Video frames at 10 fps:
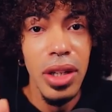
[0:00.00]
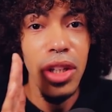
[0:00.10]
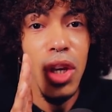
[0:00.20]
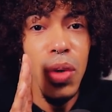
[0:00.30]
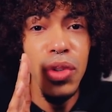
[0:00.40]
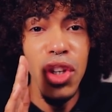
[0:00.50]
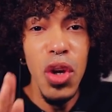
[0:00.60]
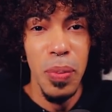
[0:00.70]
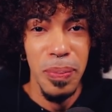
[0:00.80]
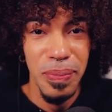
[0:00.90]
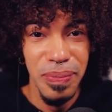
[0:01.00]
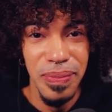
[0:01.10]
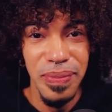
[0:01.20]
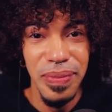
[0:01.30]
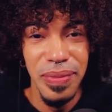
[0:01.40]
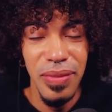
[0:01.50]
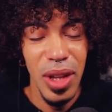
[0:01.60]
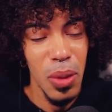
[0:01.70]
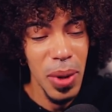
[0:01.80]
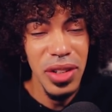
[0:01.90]
YouTube!
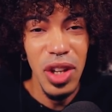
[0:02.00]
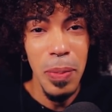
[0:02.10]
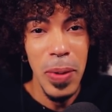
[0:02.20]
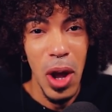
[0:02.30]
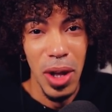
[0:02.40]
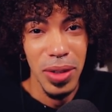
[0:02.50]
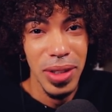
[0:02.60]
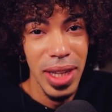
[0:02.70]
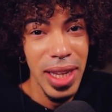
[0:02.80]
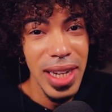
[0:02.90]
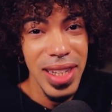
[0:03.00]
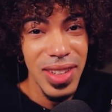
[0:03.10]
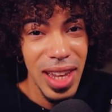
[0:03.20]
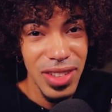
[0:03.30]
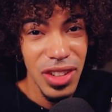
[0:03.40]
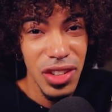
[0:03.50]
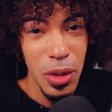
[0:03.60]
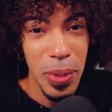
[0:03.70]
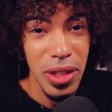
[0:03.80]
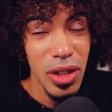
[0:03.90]
What is up, y'all? It is
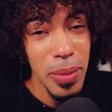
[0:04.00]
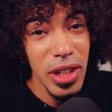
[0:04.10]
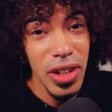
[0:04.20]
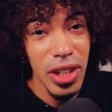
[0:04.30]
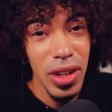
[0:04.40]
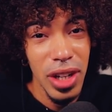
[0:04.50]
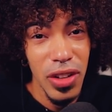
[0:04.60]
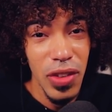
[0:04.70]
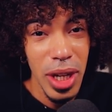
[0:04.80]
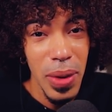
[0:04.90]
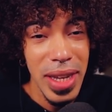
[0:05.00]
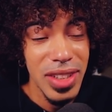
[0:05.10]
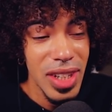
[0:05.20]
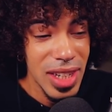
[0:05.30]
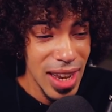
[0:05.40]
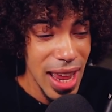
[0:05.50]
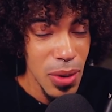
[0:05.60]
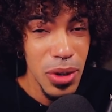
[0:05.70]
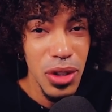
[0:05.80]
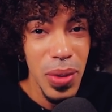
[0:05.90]
SHSL Blaze coming at you guys with another video, and today
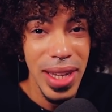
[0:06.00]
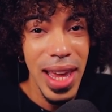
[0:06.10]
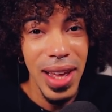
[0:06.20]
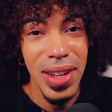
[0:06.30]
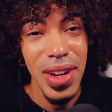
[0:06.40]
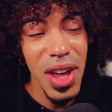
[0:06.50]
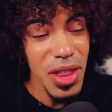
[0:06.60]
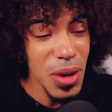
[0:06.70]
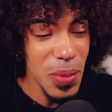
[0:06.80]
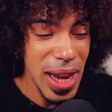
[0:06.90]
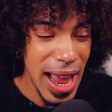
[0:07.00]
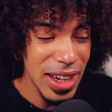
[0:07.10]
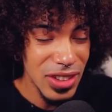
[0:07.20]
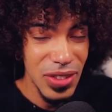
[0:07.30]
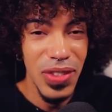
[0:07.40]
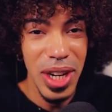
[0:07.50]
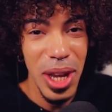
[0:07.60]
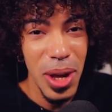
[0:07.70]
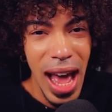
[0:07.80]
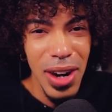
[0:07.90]
we're doing yet another reaction
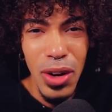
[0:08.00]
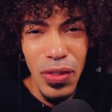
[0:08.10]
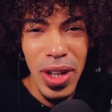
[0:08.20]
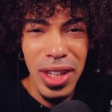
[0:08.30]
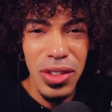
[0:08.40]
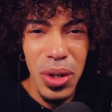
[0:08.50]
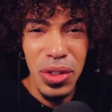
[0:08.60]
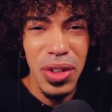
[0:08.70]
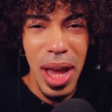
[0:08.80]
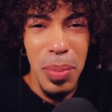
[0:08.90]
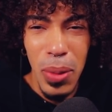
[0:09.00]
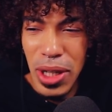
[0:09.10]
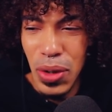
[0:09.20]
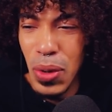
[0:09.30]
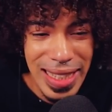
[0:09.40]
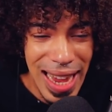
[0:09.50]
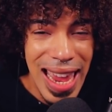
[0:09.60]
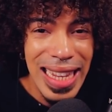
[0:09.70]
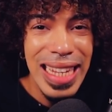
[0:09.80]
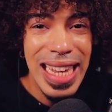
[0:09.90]
video. I don't know if you guys noticed or not, but we do
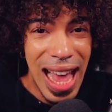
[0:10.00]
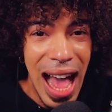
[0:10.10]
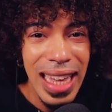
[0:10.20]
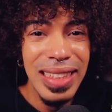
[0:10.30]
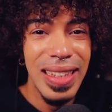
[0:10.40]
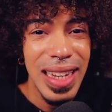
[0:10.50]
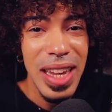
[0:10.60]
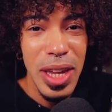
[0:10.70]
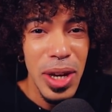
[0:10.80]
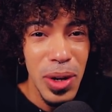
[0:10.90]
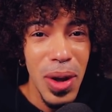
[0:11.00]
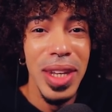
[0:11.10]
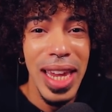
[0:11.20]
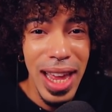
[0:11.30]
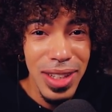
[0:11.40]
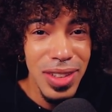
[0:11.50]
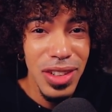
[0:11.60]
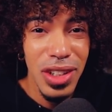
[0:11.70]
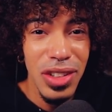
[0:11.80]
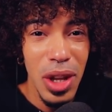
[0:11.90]
daily content here on the
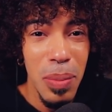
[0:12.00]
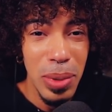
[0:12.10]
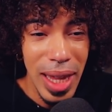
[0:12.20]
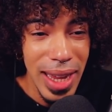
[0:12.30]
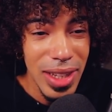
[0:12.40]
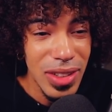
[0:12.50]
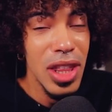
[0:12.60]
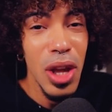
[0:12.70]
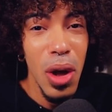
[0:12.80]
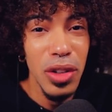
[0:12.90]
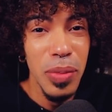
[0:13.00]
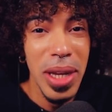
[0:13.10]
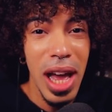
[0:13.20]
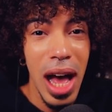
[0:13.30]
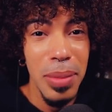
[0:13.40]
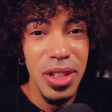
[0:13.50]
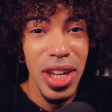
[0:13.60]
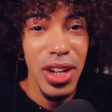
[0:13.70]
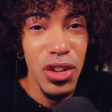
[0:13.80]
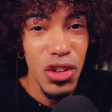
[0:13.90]
SHSL Blaze, the Ultimate
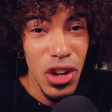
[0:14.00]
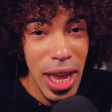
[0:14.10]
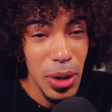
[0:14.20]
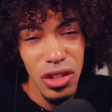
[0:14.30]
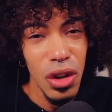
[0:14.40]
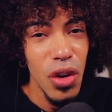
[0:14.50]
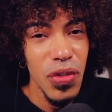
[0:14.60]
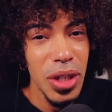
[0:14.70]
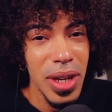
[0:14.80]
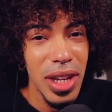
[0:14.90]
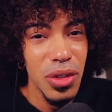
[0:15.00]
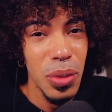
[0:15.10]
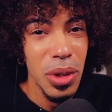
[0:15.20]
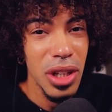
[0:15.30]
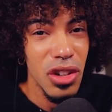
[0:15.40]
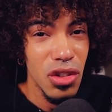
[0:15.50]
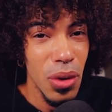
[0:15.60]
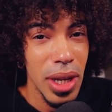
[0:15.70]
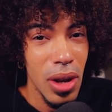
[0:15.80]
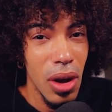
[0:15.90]
Commentator channel. So hopefully you guys are really
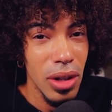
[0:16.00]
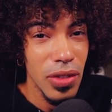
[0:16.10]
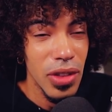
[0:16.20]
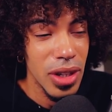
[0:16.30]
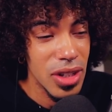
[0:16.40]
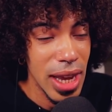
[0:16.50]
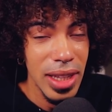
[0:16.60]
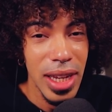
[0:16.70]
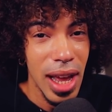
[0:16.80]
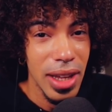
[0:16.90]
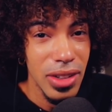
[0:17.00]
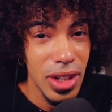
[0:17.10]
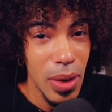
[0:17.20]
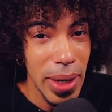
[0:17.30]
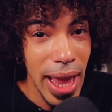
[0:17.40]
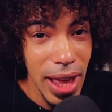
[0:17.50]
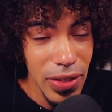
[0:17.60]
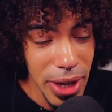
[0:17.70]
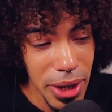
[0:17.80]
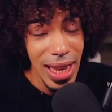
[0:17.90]
enjoying all of the daily content that we have
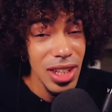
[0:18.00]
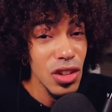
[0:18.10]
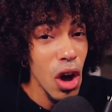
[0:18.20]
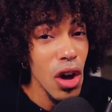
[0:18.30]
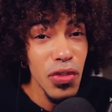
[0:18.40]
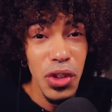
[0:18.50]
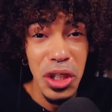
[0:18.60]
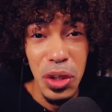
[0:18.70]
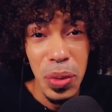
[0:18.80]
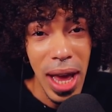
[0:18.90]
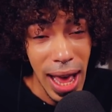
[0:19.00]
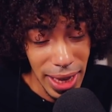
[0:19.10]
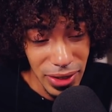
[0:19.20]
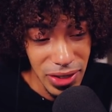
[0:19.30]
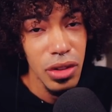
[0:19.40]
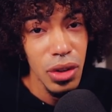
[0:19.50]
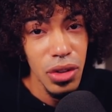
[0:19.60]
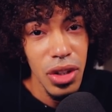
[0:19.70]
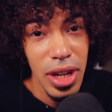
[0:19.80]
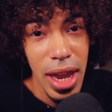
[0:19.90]
here. It's all for you guys. So
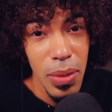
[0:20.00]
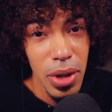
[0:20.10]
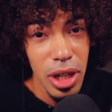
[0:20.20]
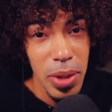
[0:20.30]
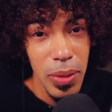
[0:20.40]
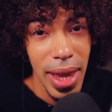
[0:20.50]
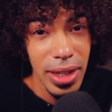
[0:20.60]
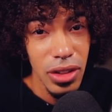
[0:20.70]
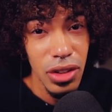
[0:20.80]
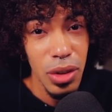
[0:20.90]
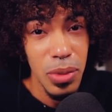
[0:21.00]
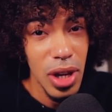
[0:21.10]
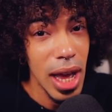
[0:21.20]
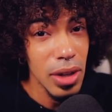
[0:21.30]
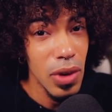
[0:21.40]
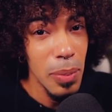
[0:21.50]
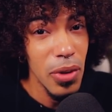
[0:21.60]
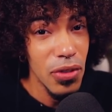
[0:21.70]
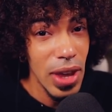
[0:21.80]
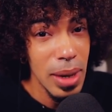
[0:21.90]
today we're going to be reacting to some
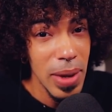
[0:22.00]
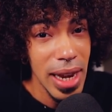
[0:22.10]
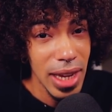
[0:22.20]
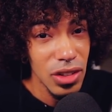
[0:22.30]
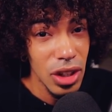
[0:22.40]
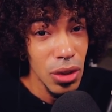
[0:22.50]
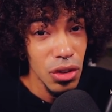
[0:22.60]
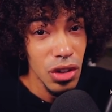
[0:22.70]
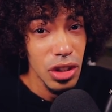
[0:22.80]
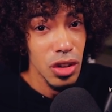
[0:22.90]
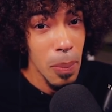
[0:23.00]
Danganronpa fan-made executions